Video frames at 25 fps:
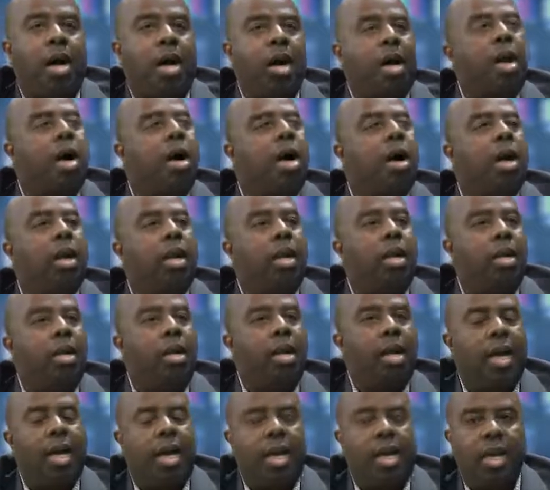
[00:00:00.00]

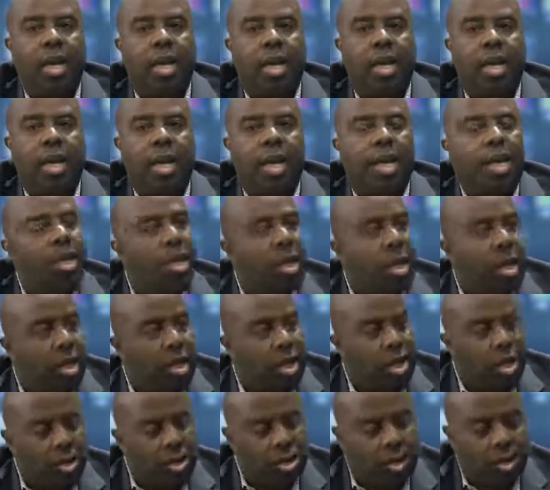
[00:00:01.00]
Carla and
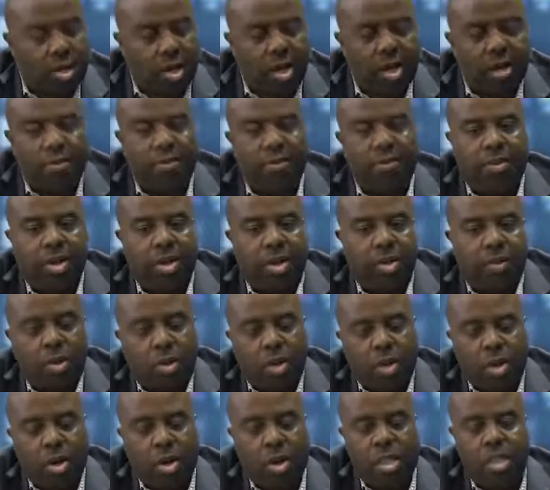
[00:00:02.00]
yourself and your
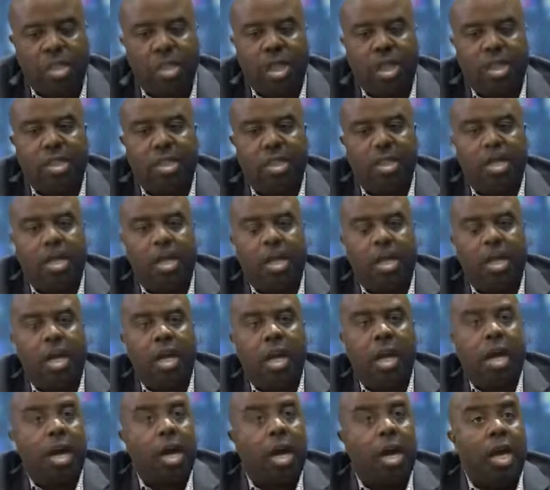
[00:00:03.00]
organization
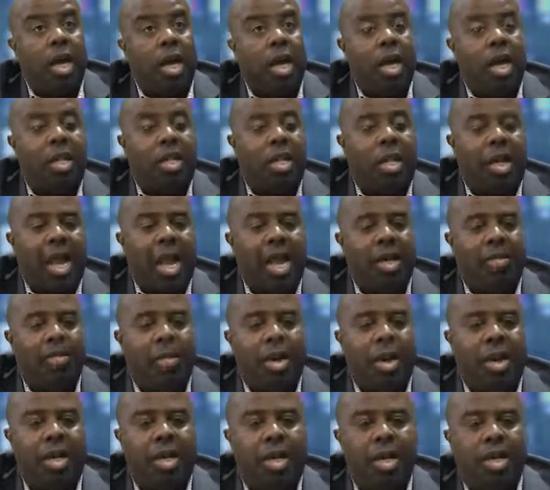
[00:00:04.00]
and other
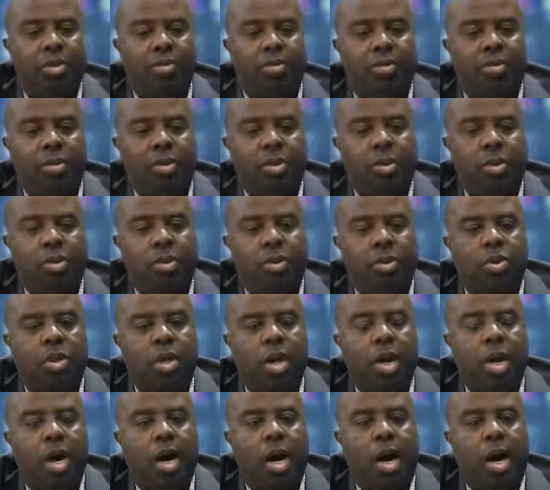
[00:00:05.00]
like-minded individuals,